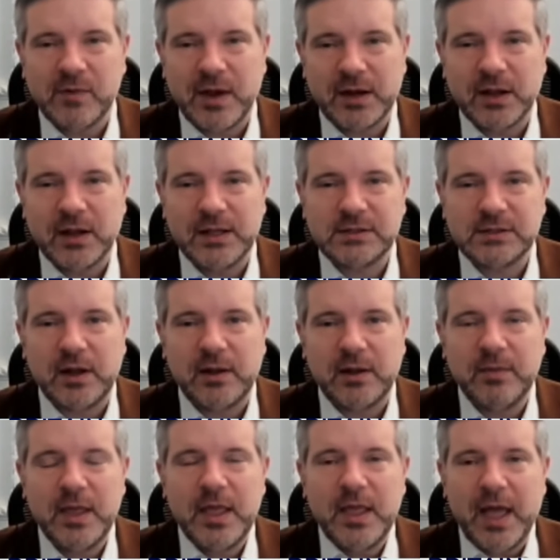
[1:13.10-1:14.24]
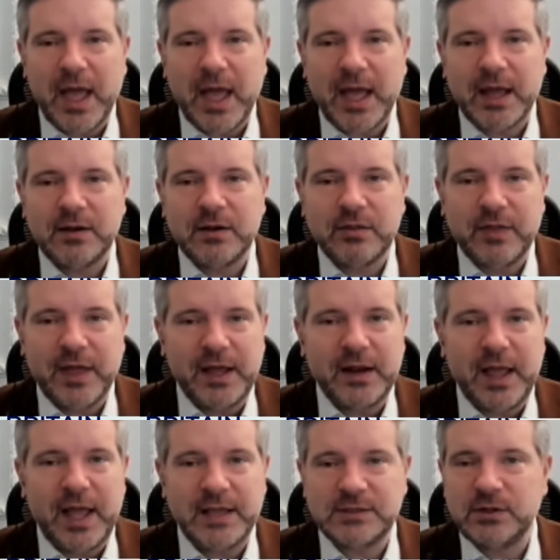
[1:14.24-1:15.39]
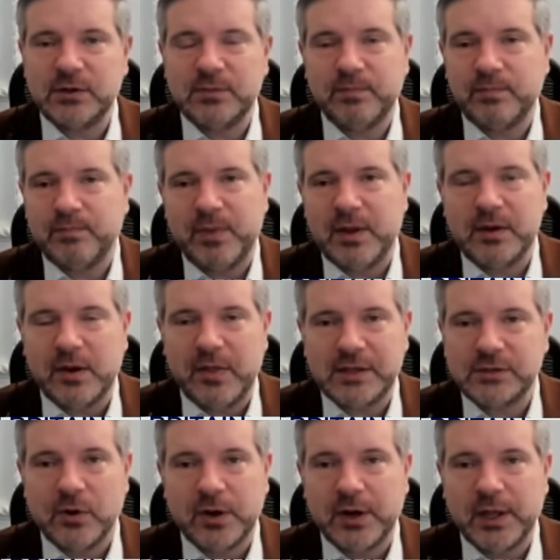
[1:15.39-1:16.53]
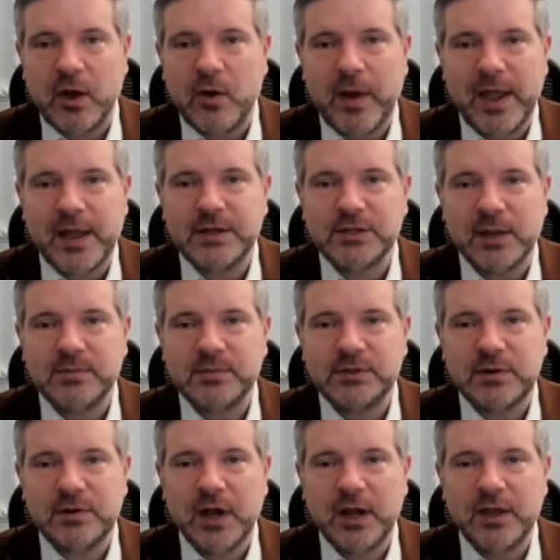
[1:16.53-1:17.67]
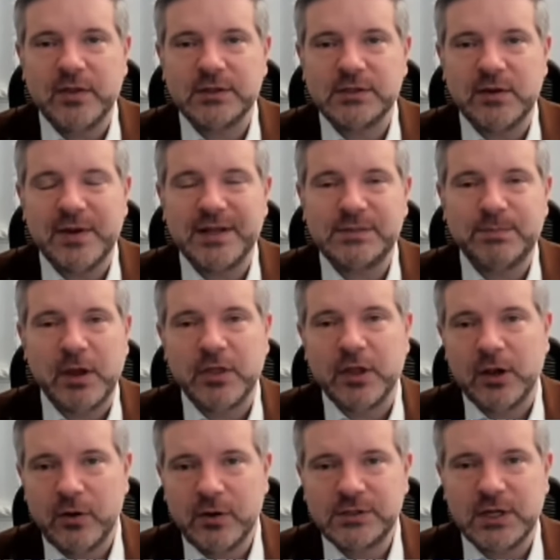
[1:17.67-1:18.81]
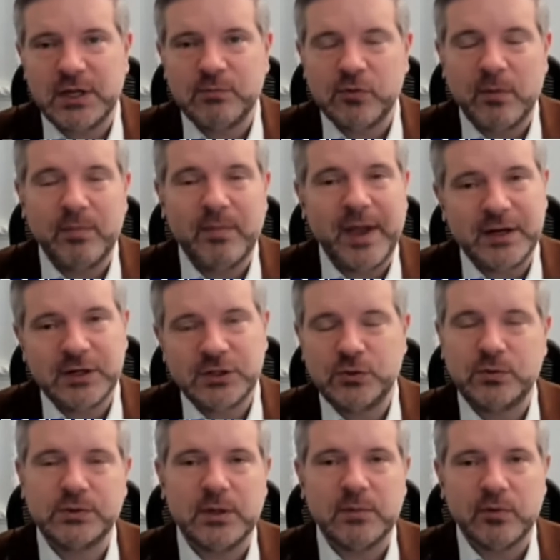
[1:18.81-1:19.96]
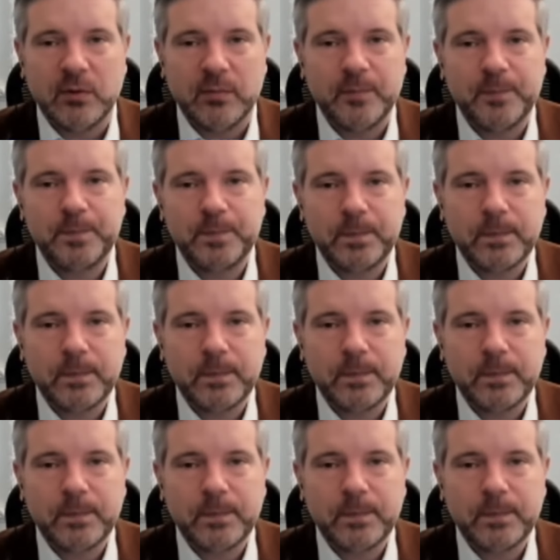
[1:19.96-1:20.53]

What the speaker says: radical Islam. And that hasn't been, that's not going to go away anytime soon either. So it's both a long-term problem and a short-term problem.